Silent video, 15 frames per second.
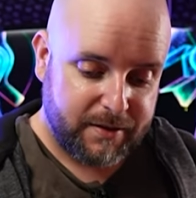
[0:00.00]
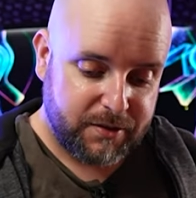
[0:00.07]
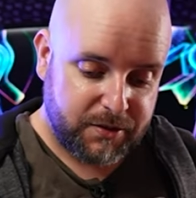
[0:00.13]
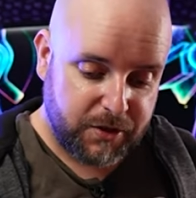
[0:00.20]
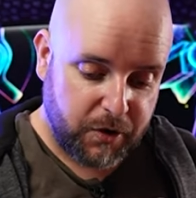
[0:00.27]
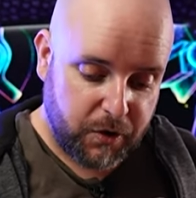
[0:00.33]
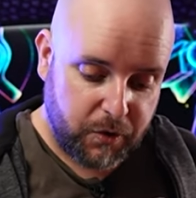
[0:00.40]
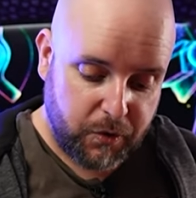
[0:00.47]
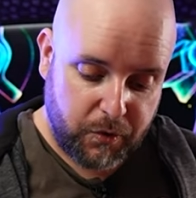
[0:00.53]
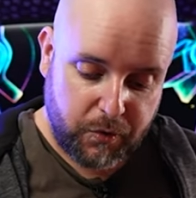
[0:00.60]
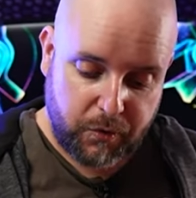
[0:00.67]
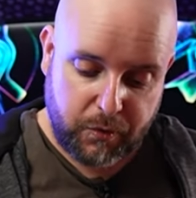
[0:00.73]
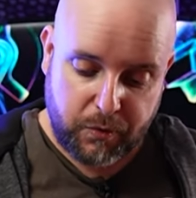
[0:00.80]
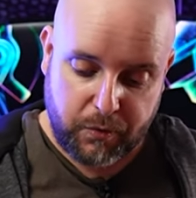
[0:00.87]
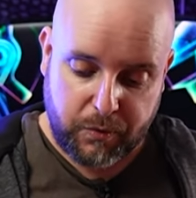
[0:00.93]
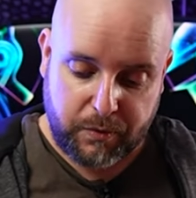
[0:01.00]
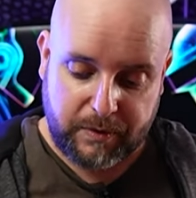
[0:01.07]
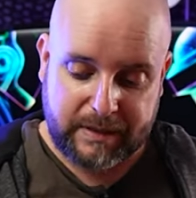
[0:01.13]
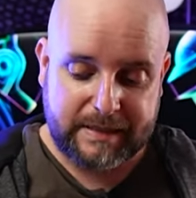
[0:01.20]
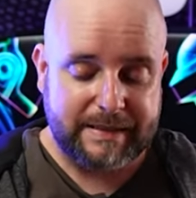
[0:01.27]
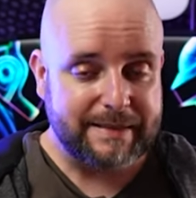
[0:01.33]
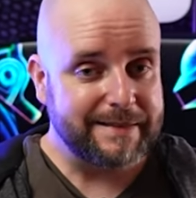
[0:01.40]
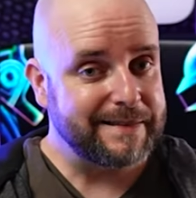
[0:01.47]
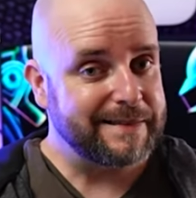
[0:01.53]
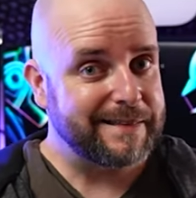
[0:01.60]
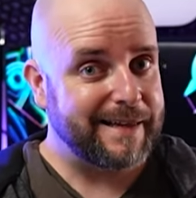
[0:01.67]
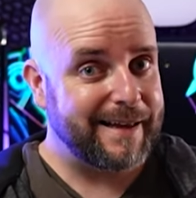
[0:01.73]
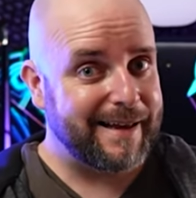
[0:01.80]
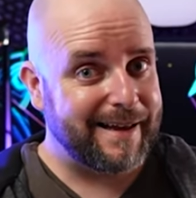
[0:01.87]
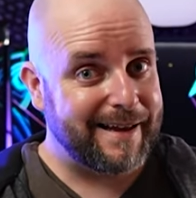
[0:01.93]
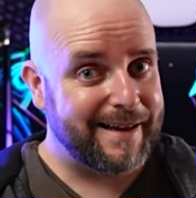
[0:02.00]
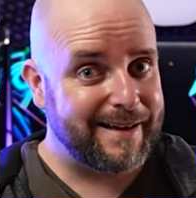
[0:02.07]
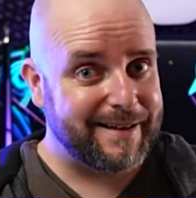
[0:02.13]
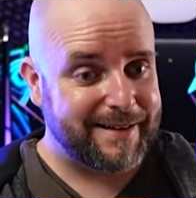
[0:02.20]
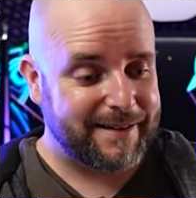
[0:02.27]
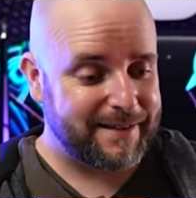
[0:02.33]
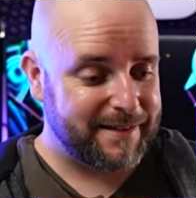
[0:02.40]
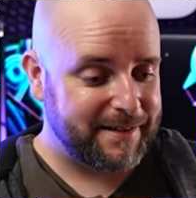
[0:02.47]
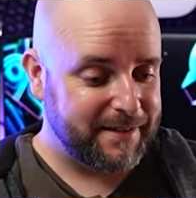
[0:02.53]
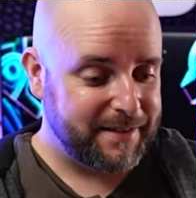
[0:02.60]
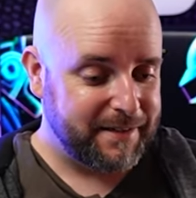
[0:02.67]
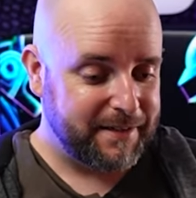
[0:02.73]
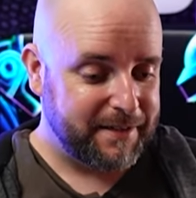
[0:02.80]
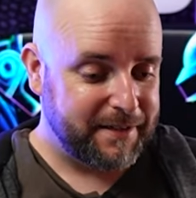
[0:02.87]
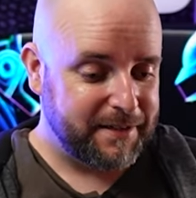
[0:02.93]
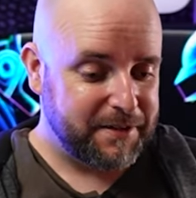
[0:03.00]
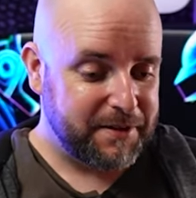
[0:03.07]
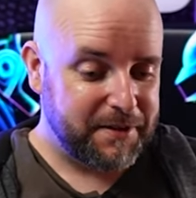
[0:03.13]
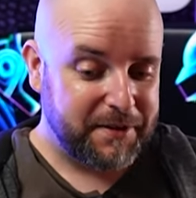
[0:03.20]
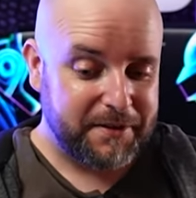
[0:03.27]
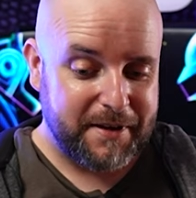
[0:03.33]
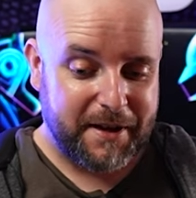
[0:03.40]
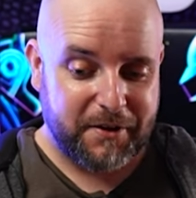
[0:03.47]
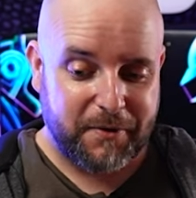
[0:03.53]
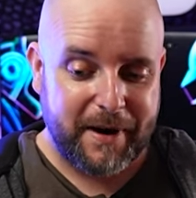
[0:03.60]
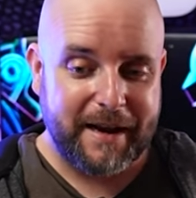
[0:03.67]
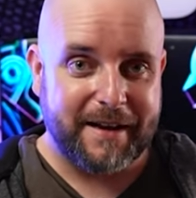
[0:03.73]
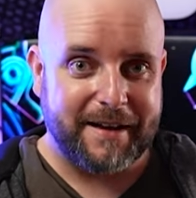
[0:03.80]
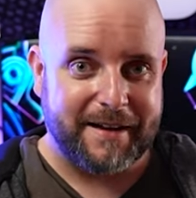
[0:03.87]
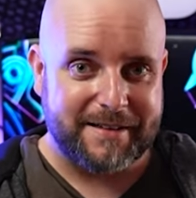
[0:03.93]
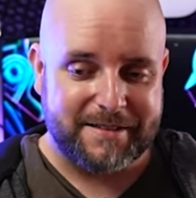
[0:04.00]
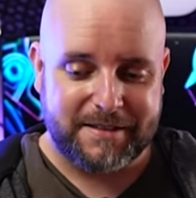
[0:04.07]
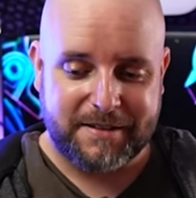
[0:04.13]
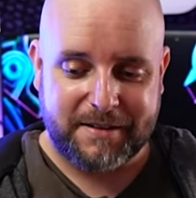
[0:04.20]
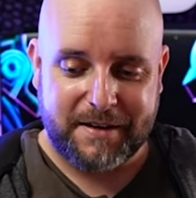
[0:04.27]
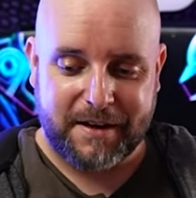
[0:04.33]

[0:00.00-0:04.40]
So, eh, not great, guys.